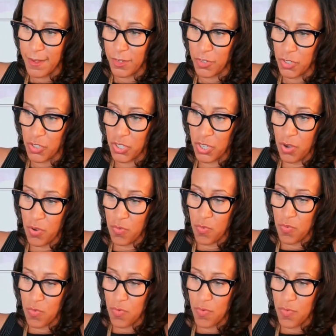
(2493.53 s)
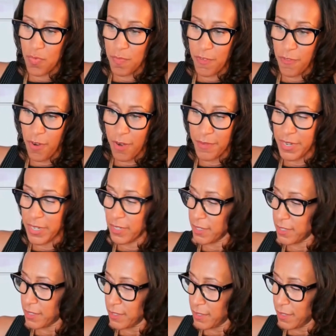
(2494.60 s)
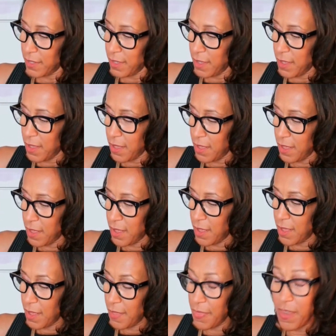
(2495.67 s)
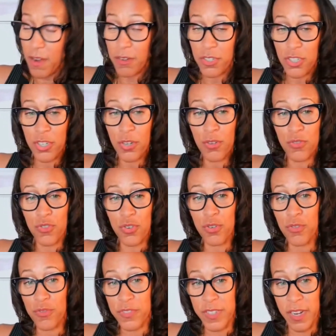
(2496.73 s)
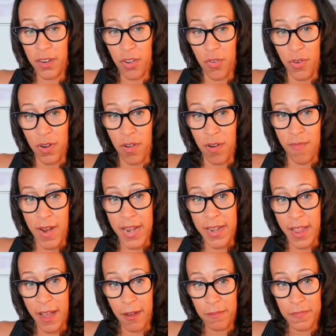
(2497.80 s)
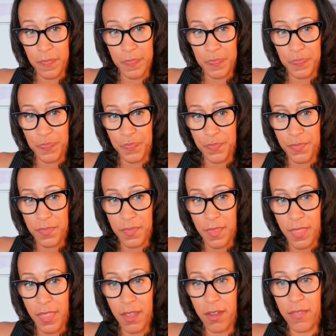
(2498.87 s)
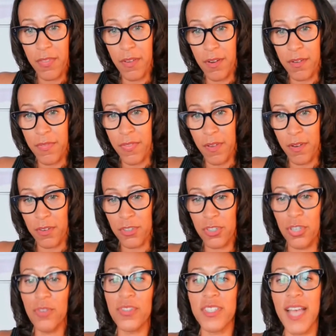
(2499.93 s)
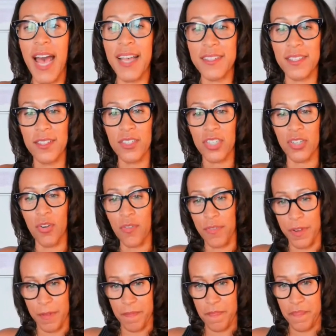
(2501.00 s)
So before I read this, there are 2 truths that are going on right now. There are 2 sides to the story.